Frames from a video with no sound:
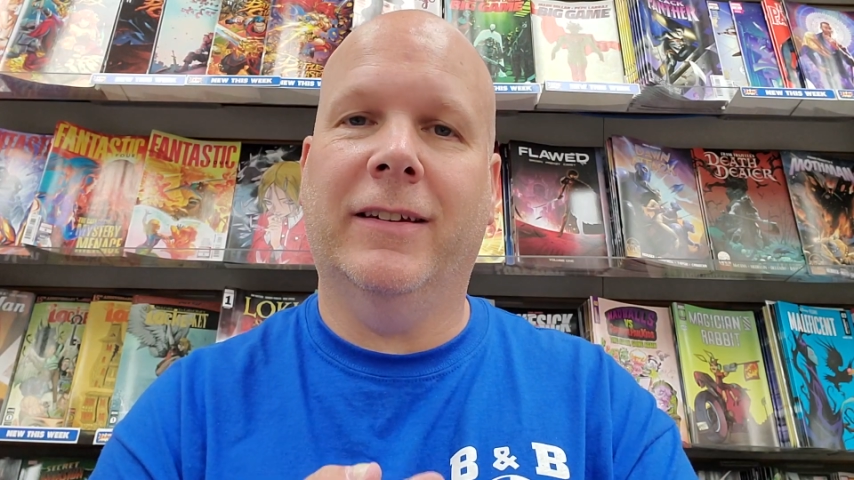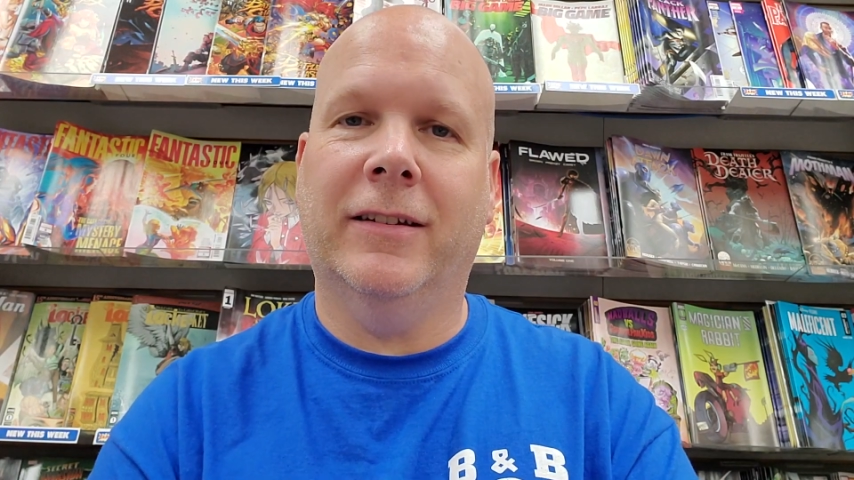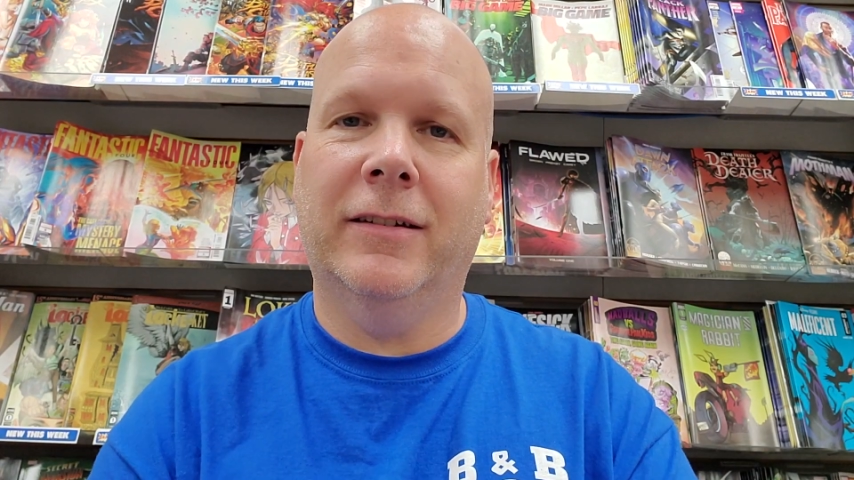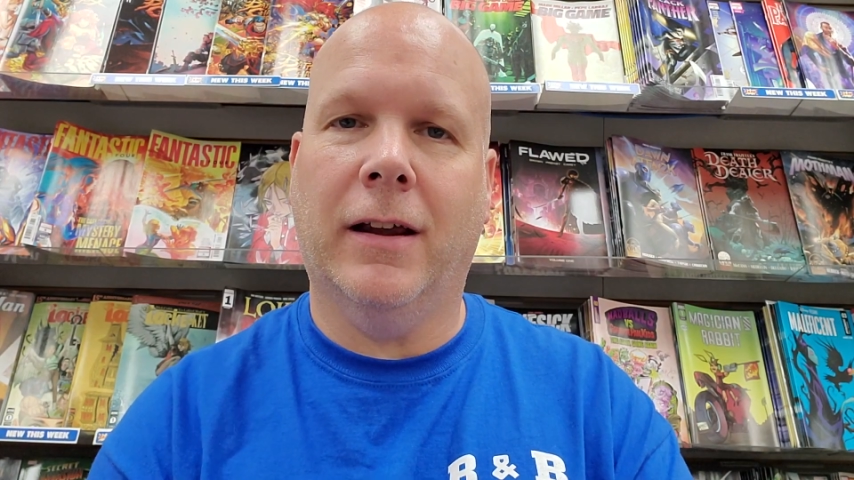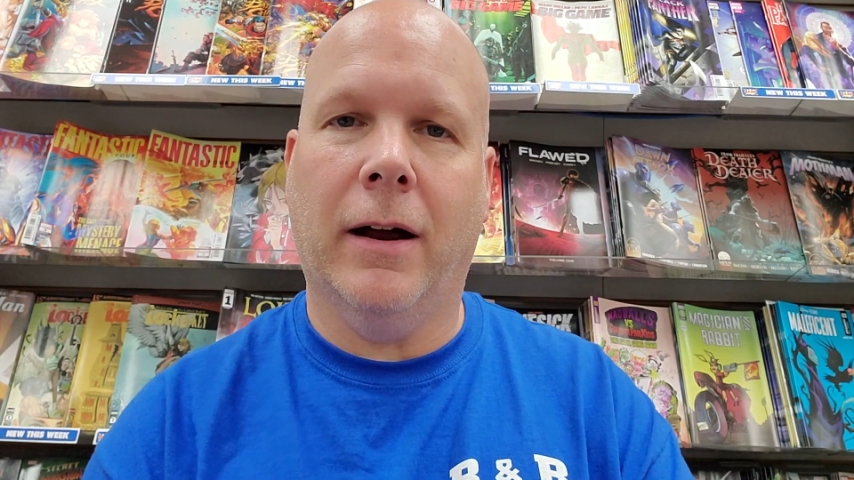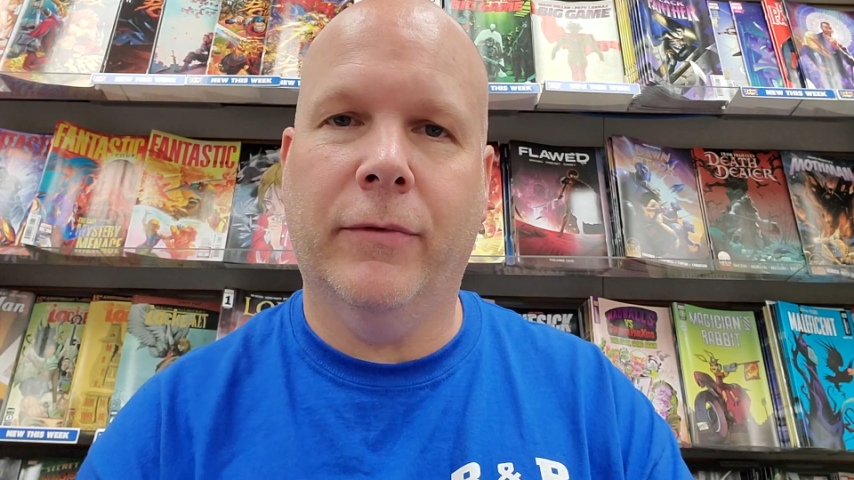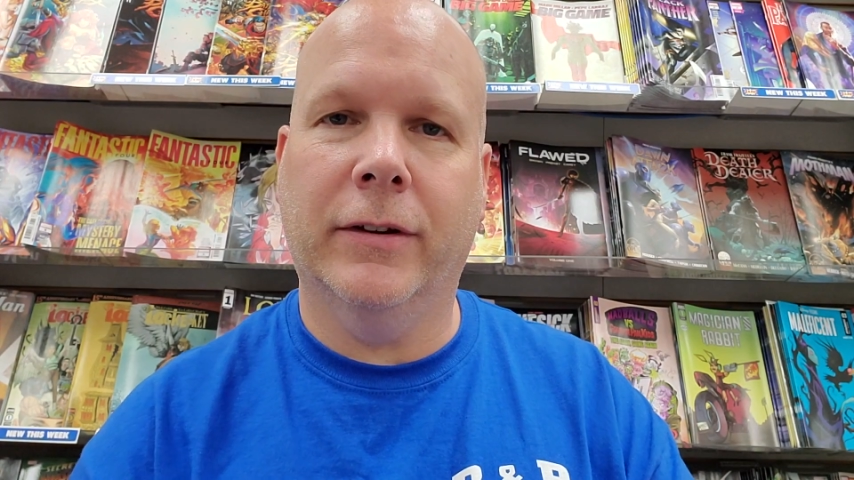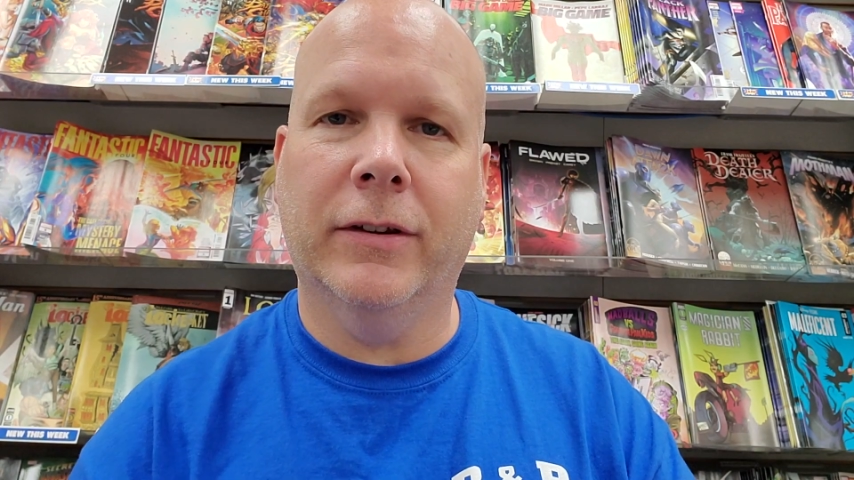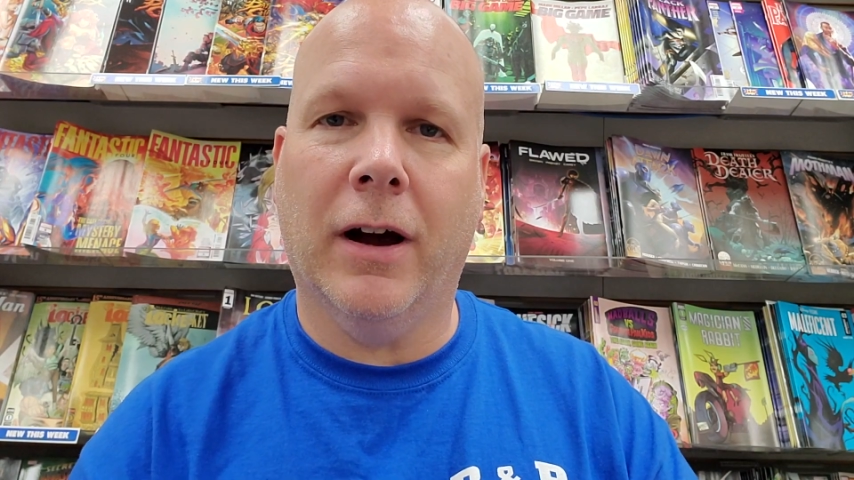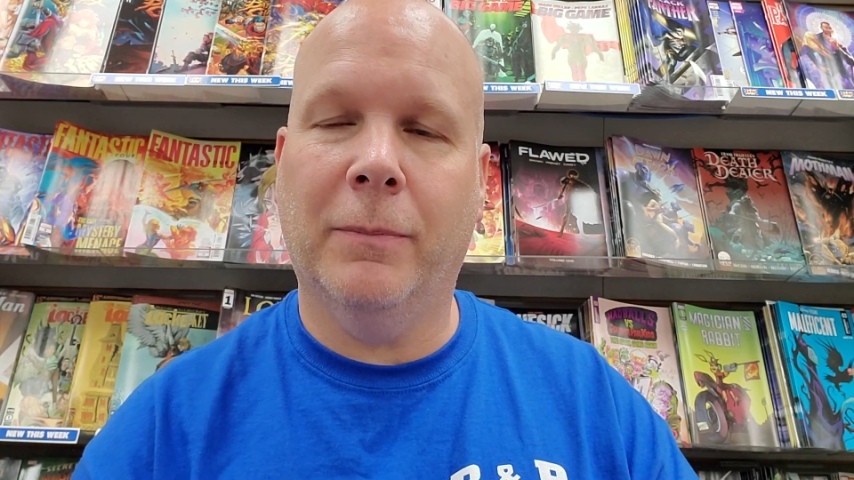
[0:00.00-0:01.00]
It's time for the
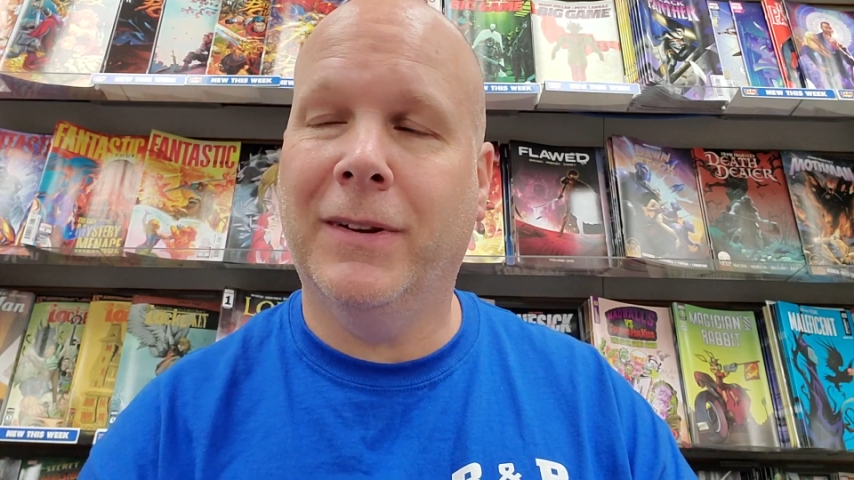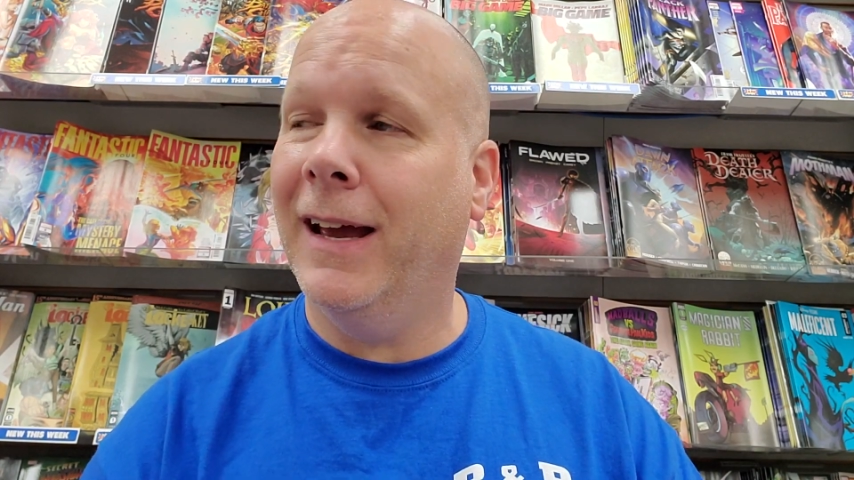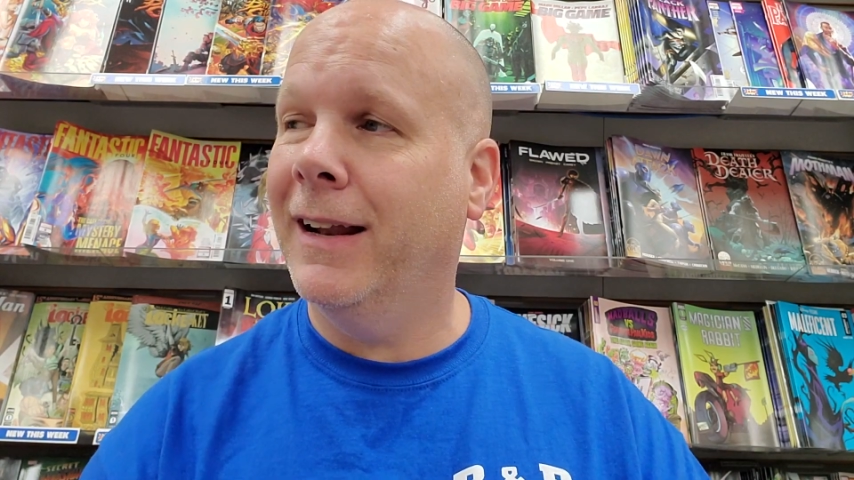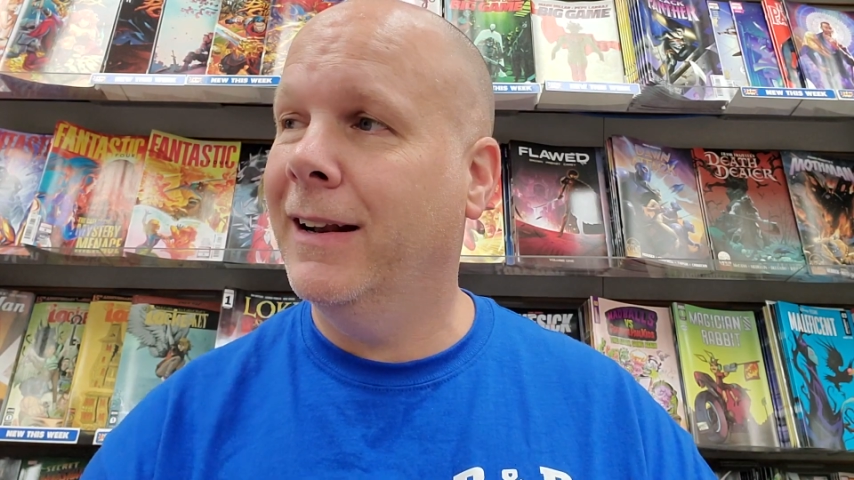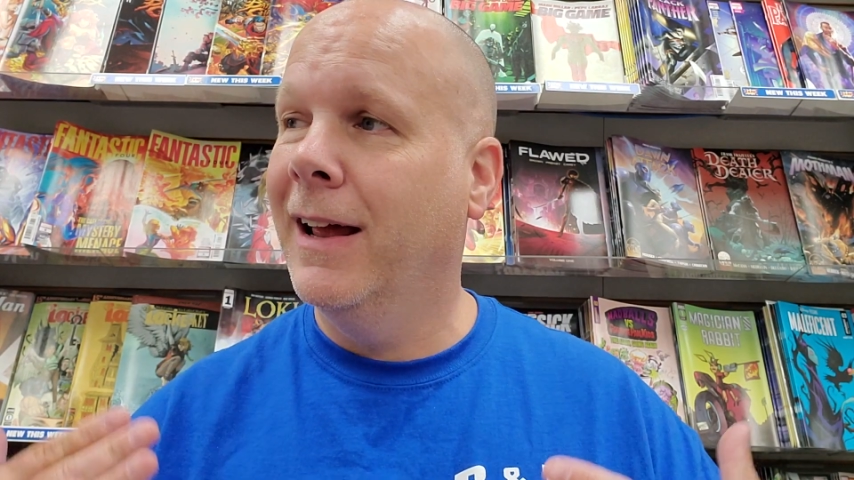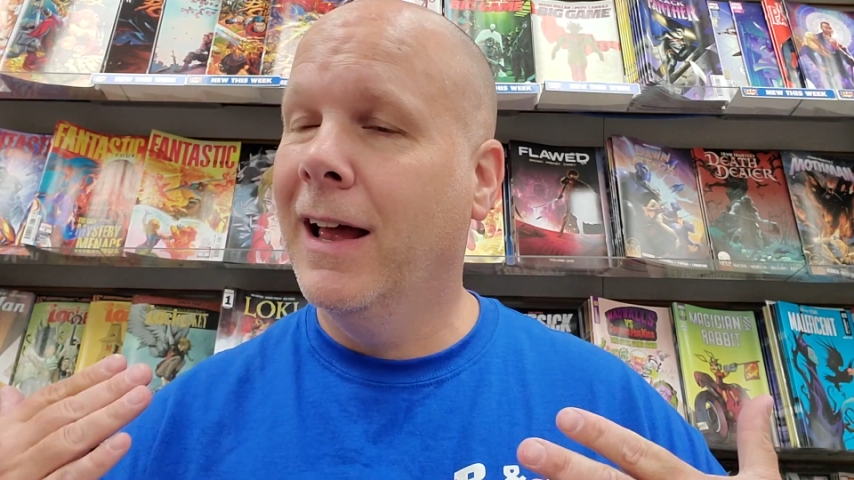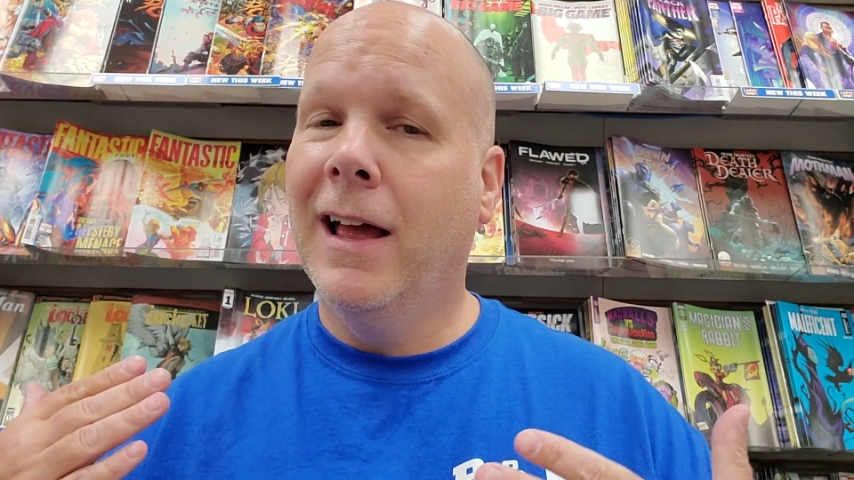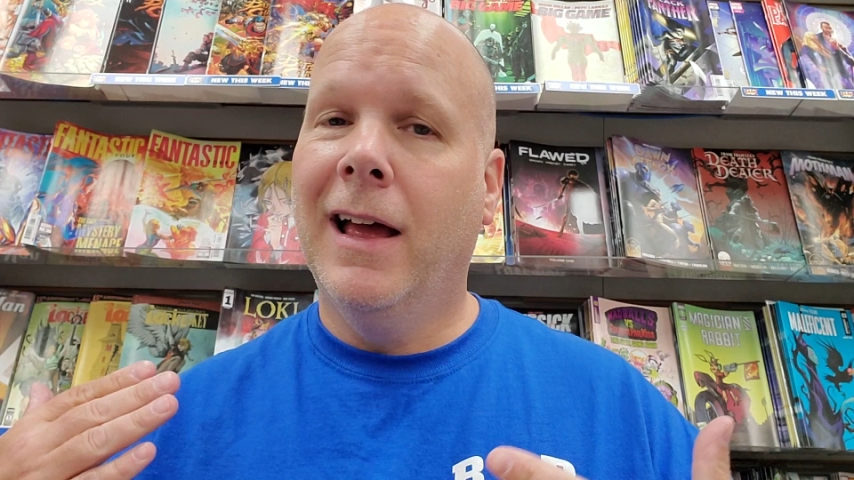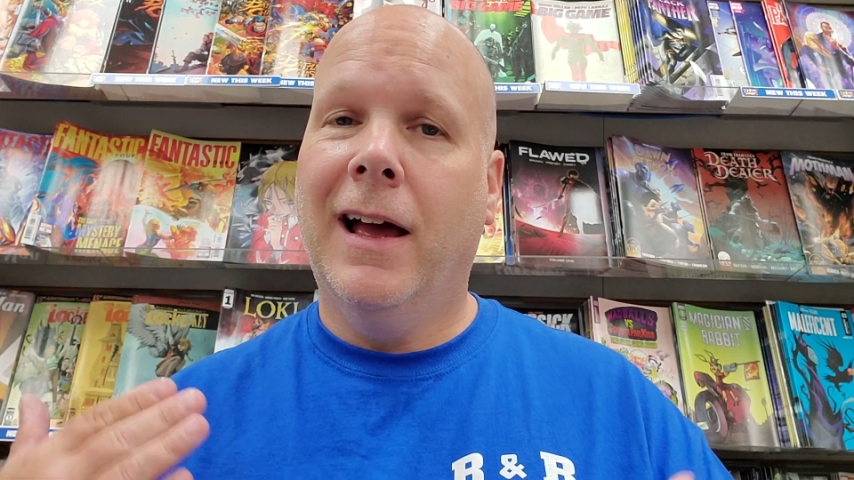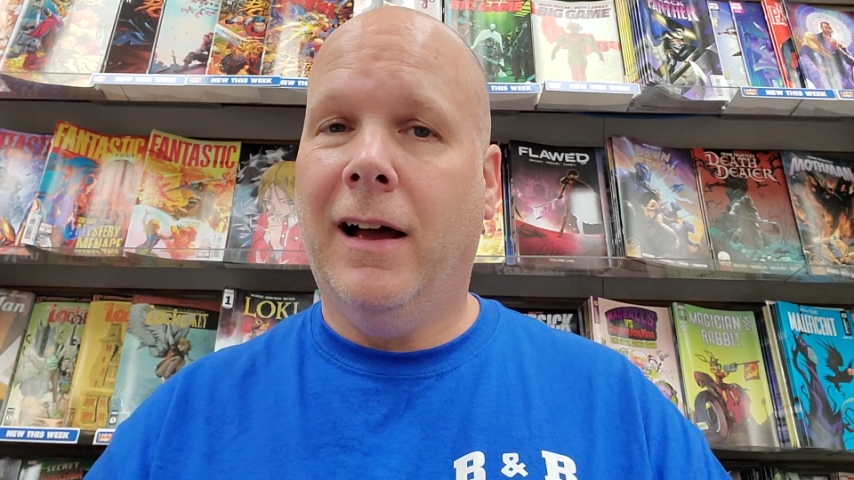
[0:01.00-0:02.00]
top
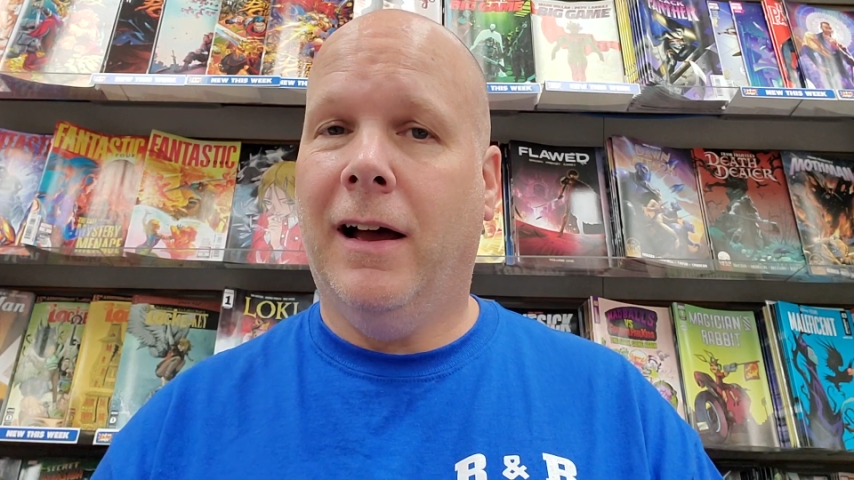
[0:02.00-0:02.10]
10.